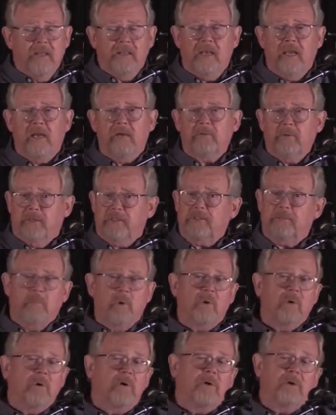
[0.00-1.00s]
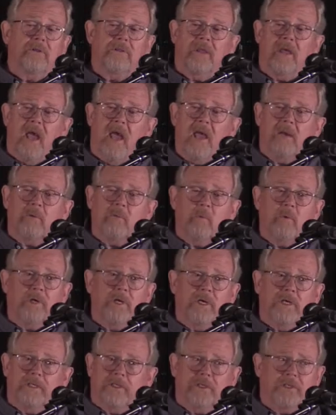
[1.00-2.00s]
There is more than
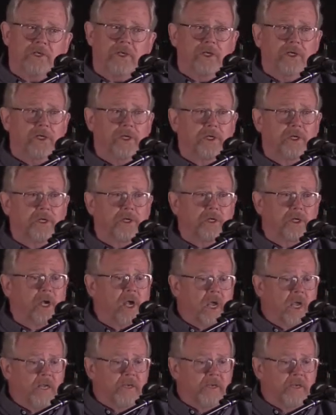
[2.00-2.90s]
we see.